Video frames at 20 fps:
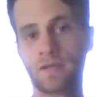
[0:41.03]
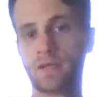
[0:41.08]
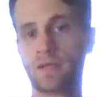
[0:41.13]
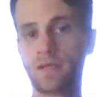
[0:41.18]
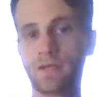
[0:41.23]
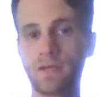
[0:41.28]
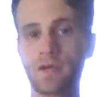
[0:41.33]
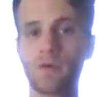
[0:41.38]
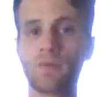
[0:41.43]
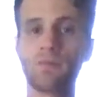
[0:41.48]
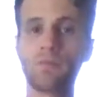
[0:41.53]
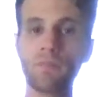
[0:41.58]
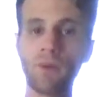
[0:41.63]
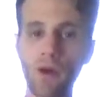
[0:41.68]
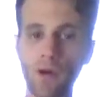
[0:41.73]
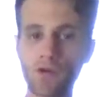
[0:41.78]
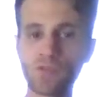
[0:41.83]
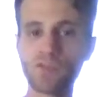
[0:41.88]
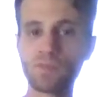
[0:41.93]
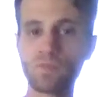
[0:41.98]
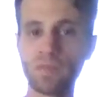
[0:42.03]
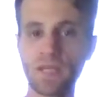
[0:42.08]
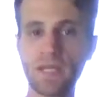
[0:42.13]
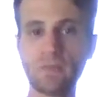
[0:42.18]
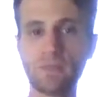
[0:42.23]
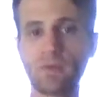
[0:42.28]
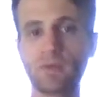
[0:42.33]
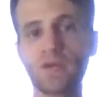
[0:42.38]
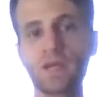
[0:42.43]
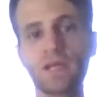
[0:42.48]
You know, most
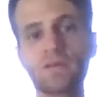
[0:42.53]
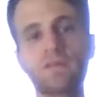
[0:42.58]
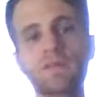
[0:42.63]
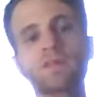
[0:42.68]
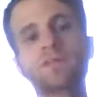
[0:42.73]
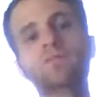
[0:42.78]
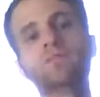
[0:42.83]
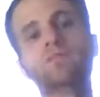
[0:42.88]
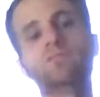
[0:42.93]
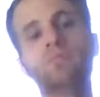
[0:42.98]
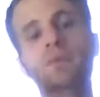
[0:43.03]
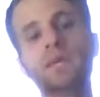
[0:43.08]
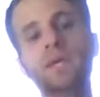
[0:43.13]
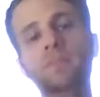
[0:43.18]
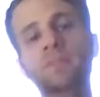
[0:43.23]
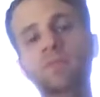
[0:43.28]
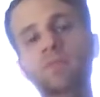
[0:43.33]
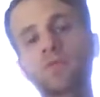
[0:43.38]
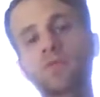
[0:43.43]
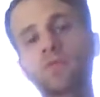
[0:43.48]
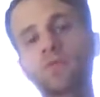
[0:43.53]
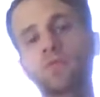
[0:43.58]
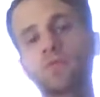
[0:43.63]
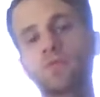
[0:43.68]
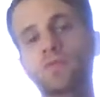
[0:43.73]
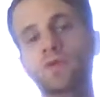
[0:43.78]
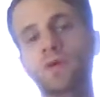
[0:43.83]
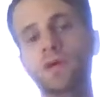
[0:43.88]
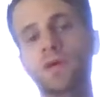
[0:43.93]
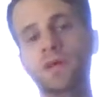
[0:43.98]
people, even people who